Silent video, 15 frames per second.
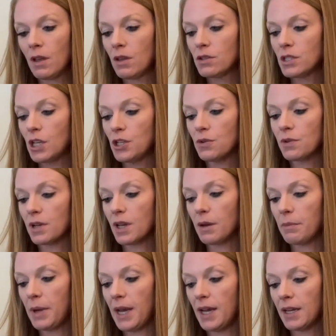so you can come
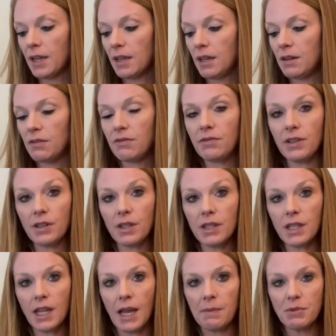back and fill in
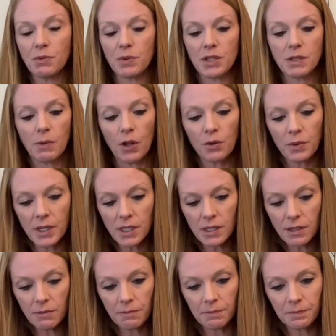the gaps with the smaller ones.